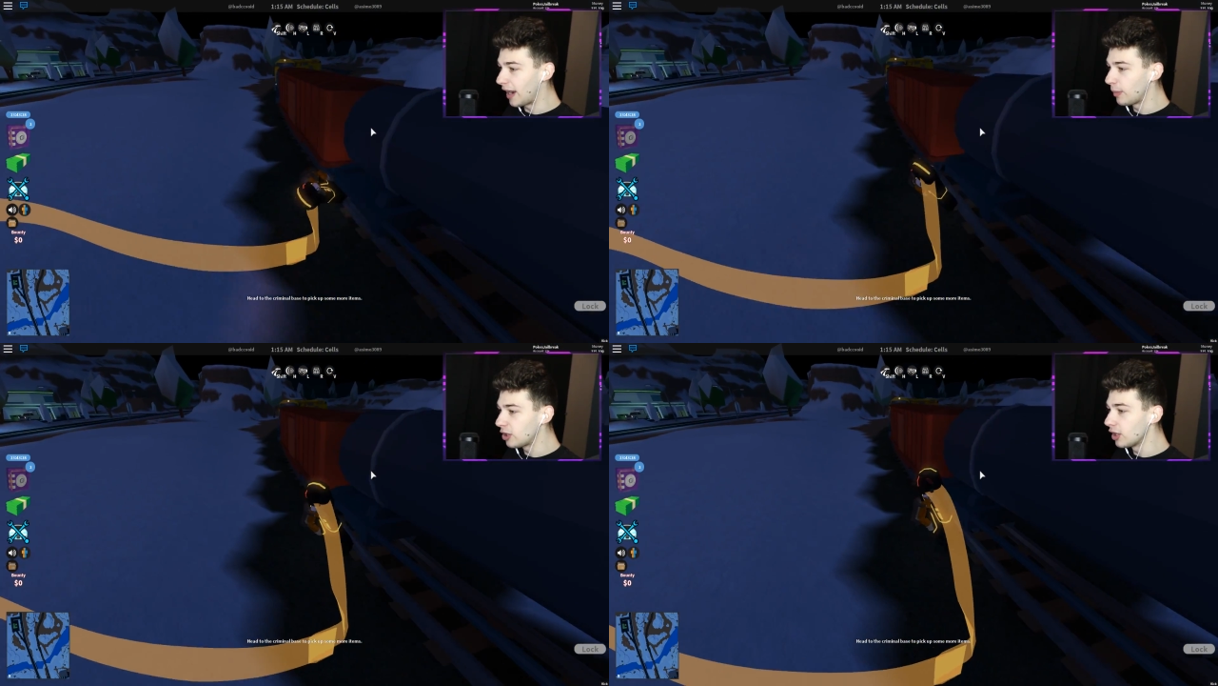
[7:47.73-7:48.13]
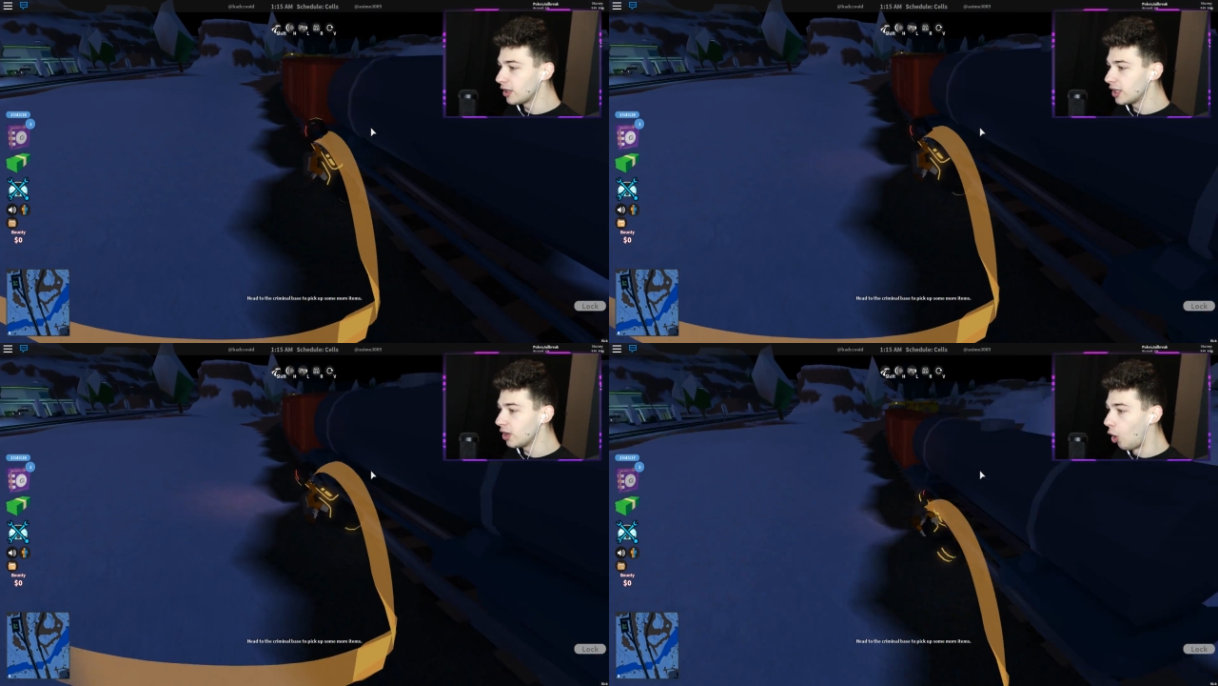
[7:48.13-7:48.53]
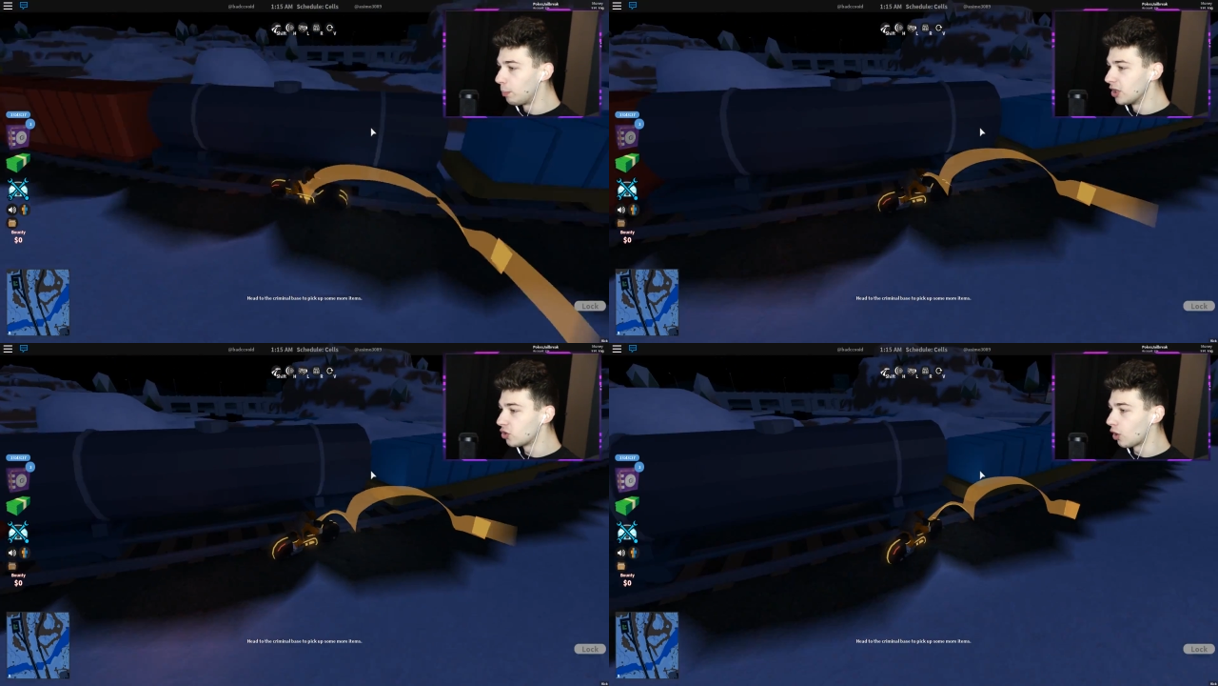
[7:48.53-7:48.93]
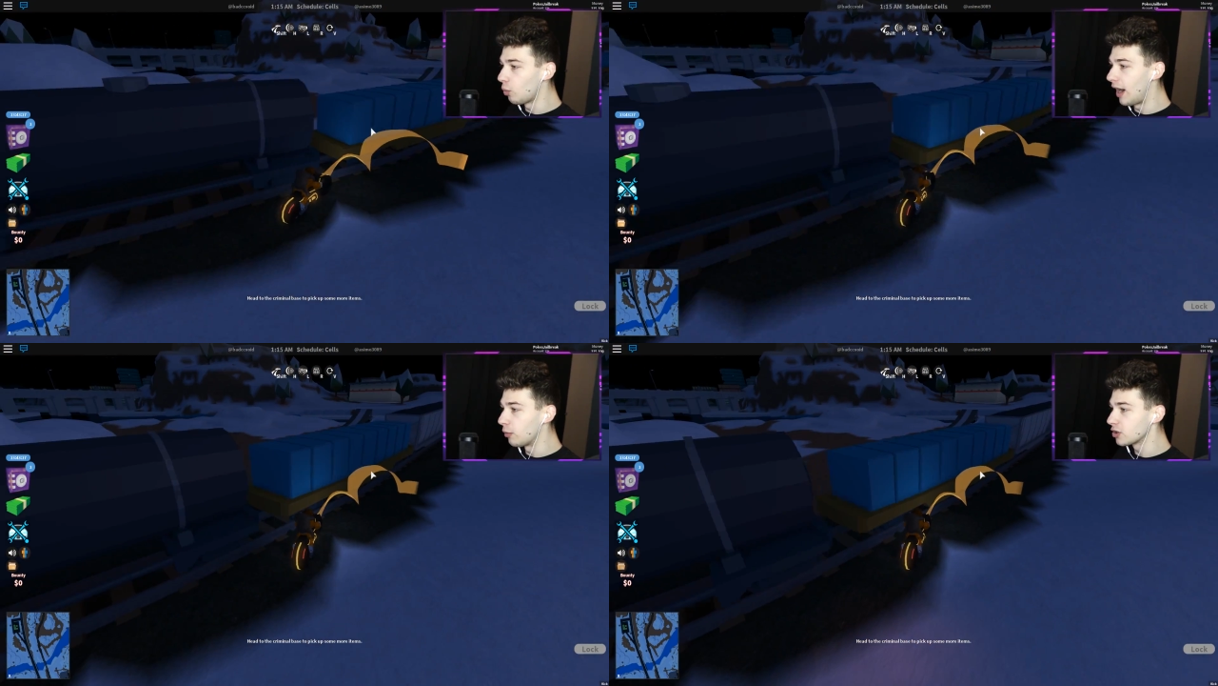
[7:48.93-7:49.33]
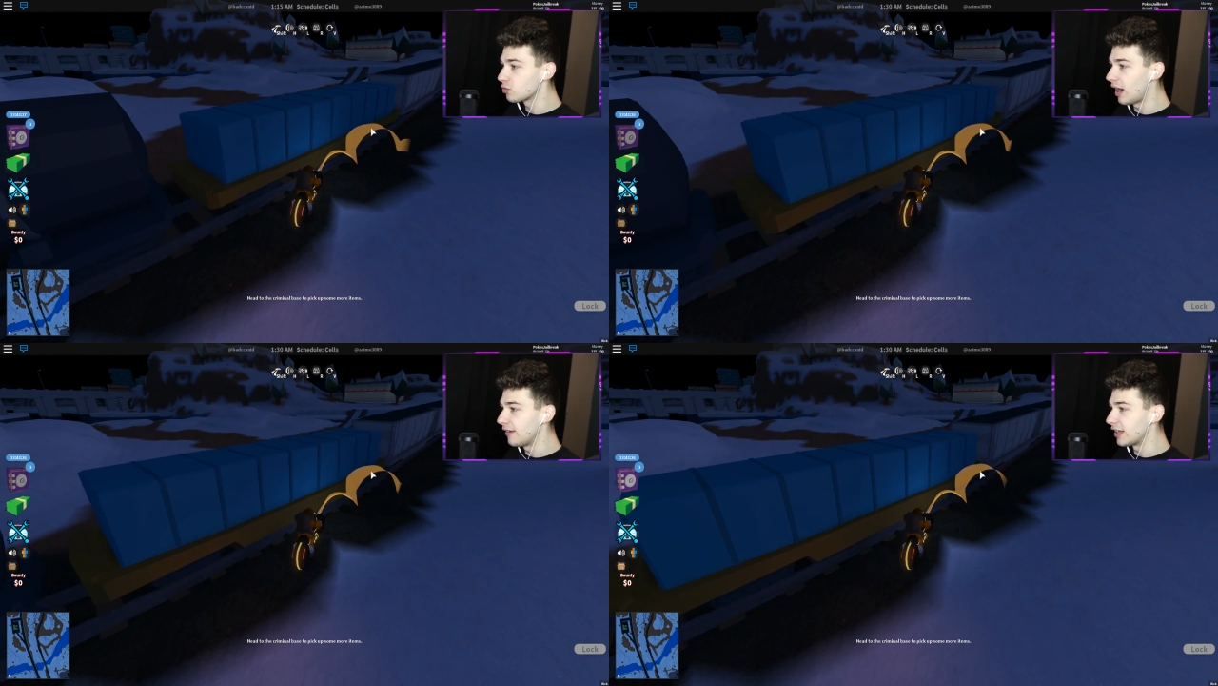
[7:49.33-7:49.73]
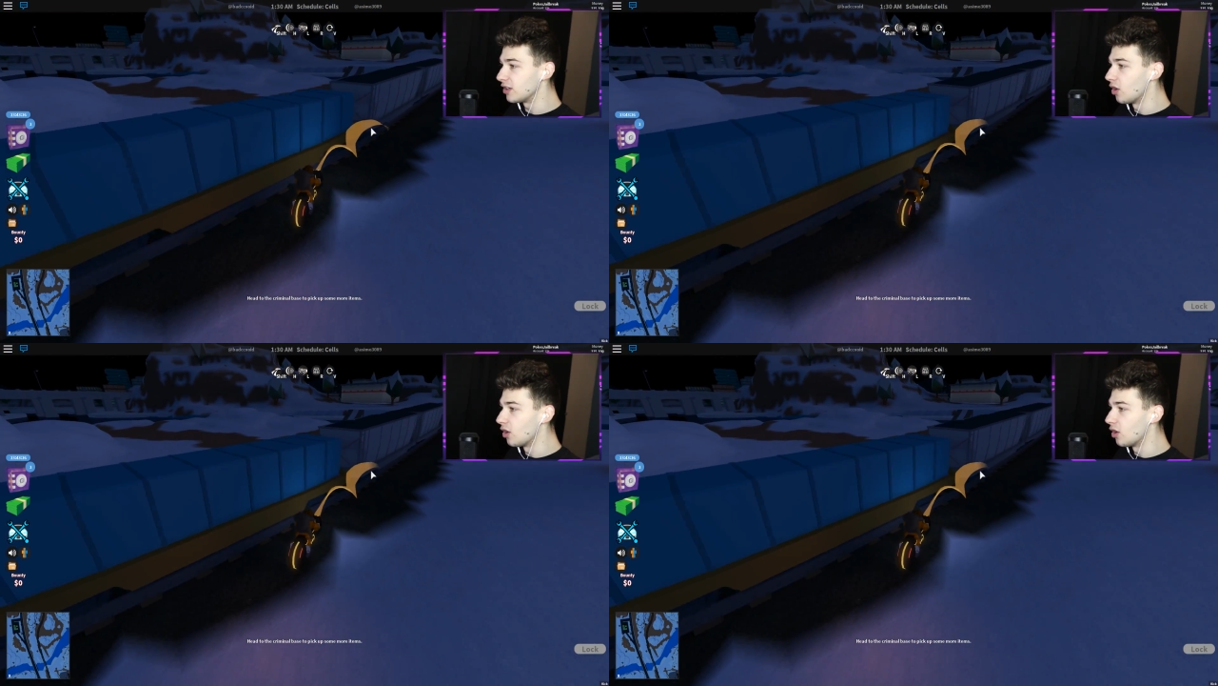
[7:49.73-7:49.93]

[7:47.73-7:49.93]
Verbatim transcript: God. We could literally open the door while we're driving.